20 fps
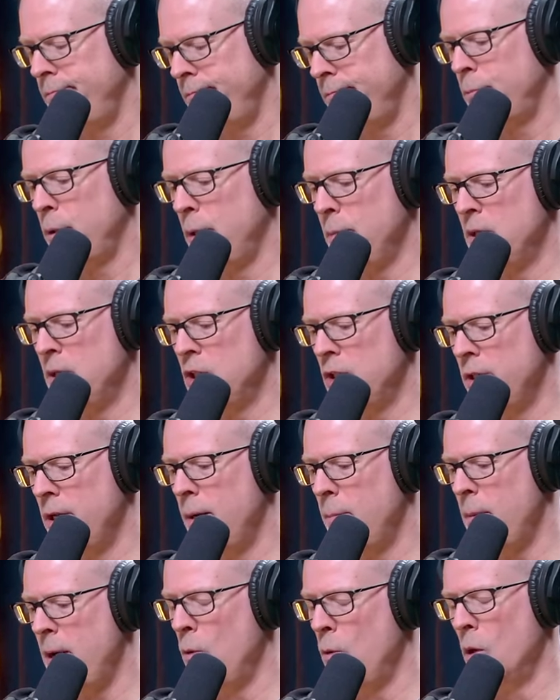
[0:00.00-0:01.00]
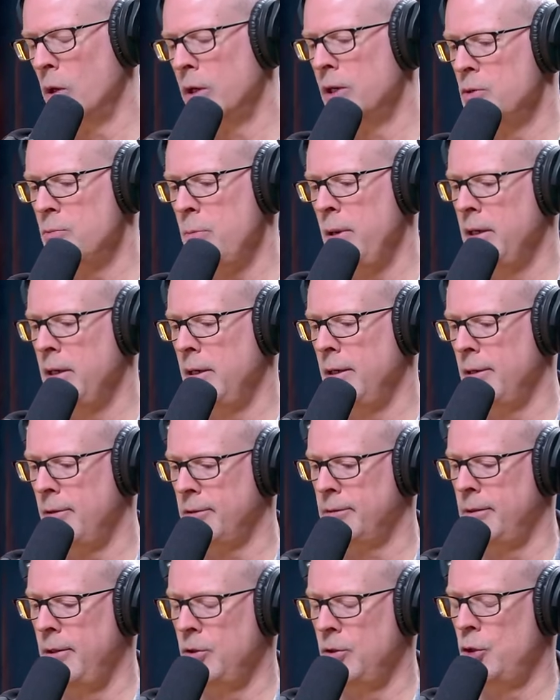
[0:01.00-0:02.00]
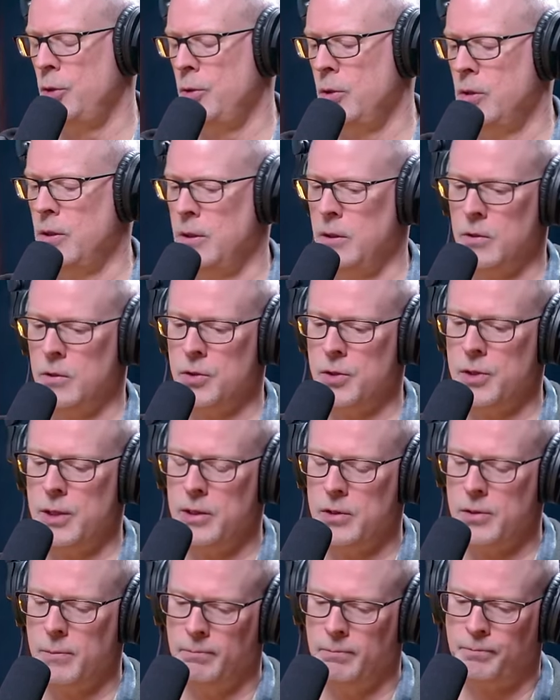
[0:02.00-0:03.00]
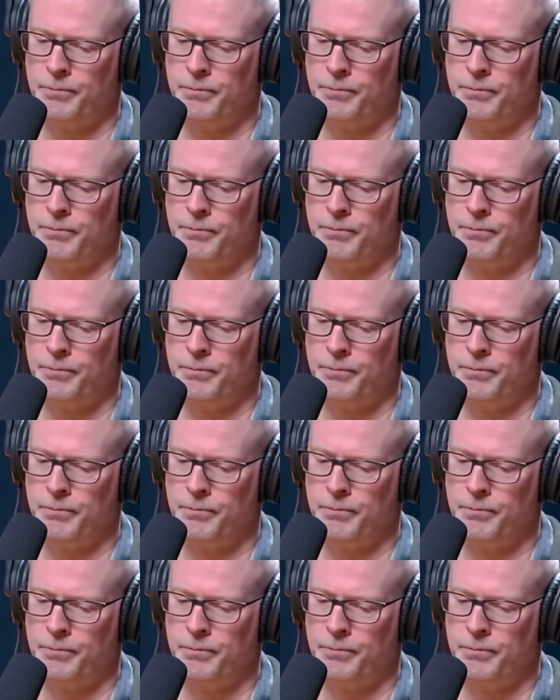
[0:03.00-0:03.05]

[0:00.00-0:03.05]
Pretty much none of my work has been in a true clinical sense.